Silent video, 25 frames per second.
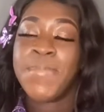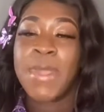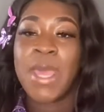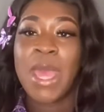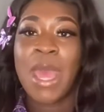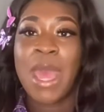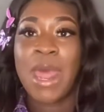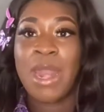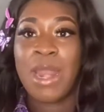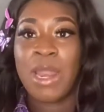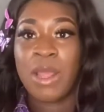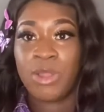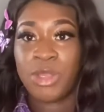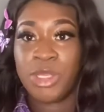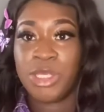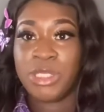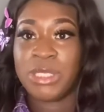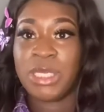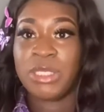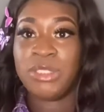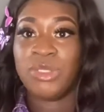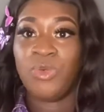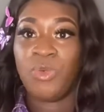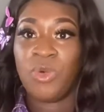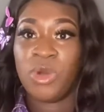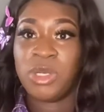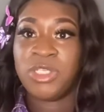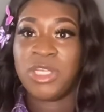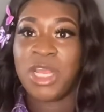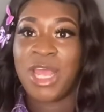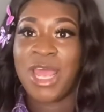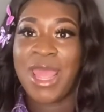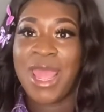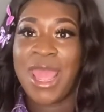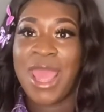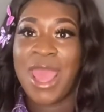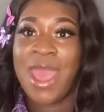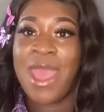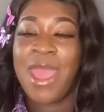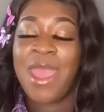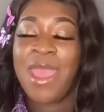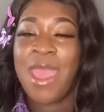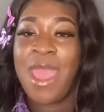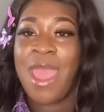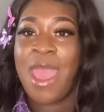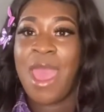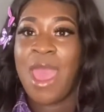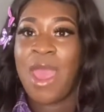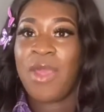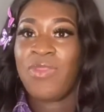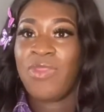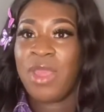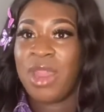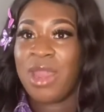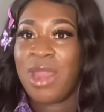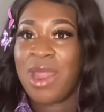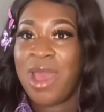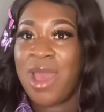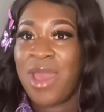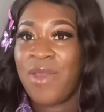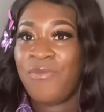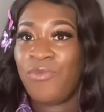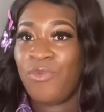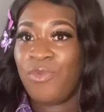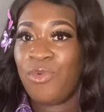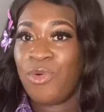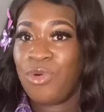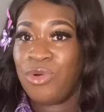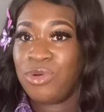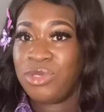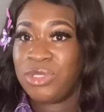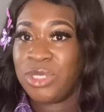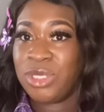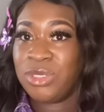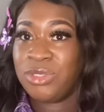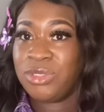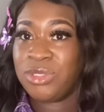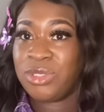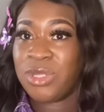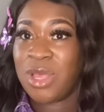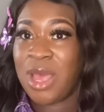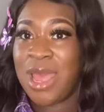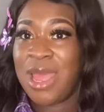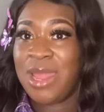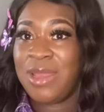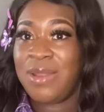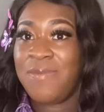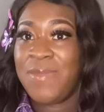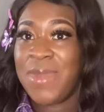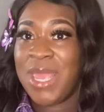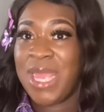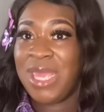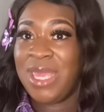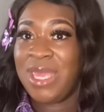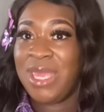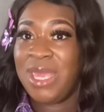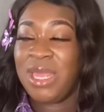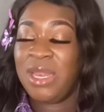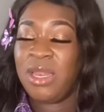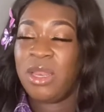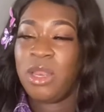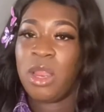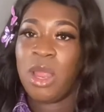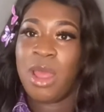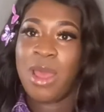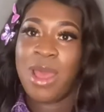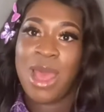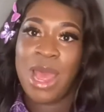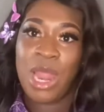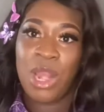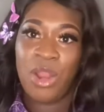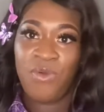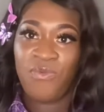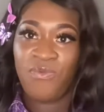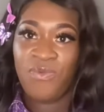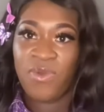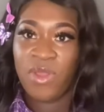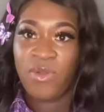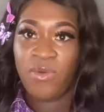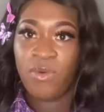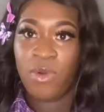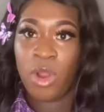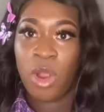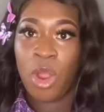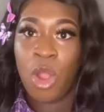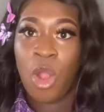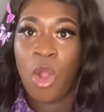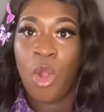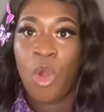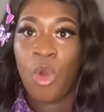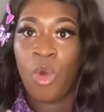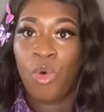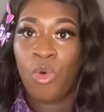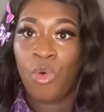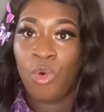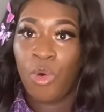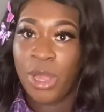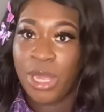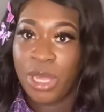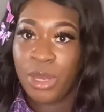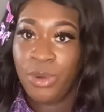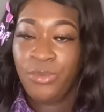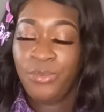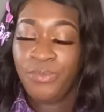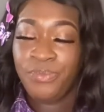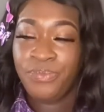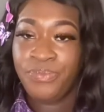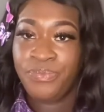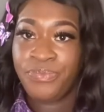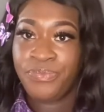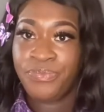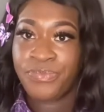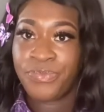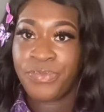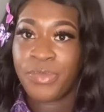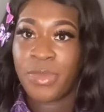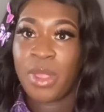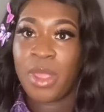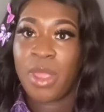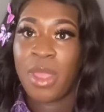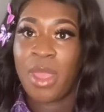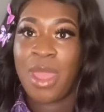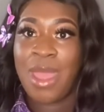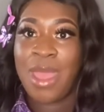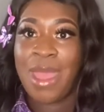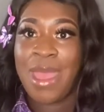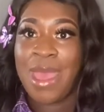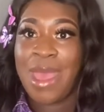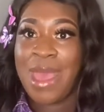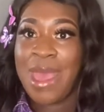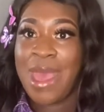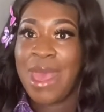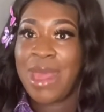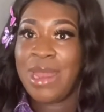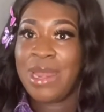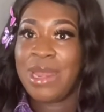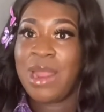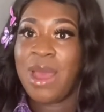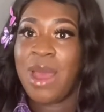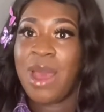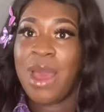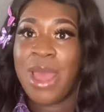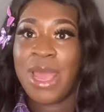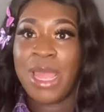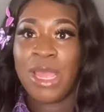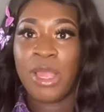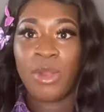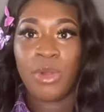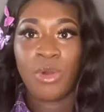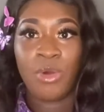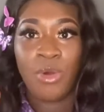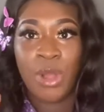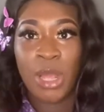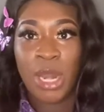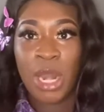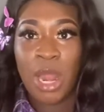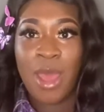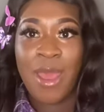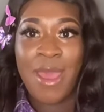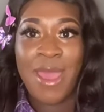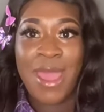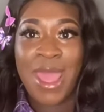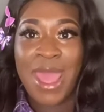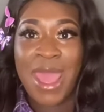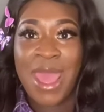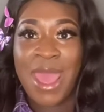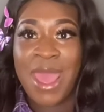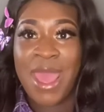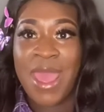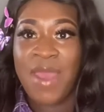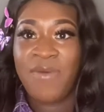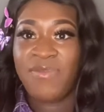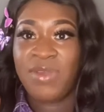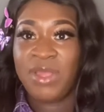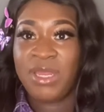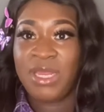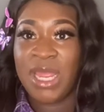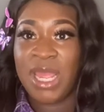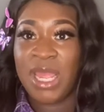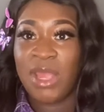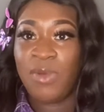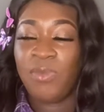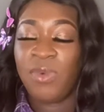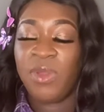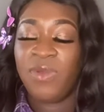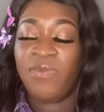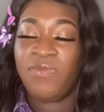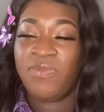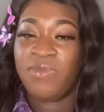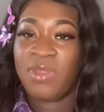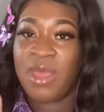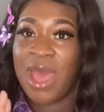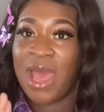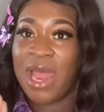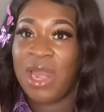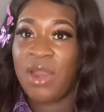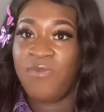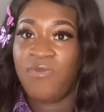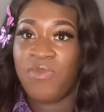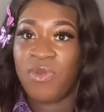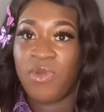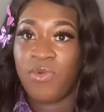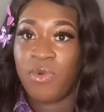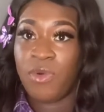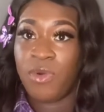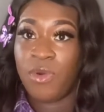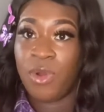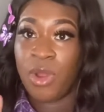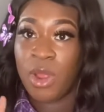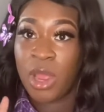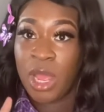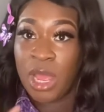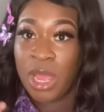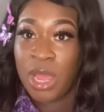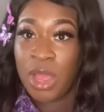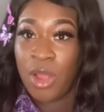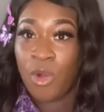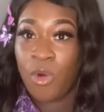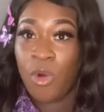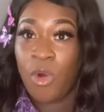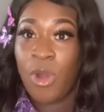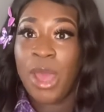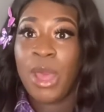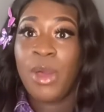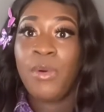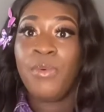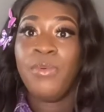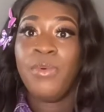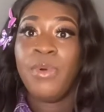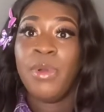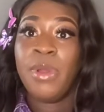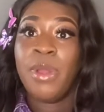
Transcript: and I use that to wash her hair. And then I've also started making aloe vera oil, and I oil her hair every day with the aloe vera oil.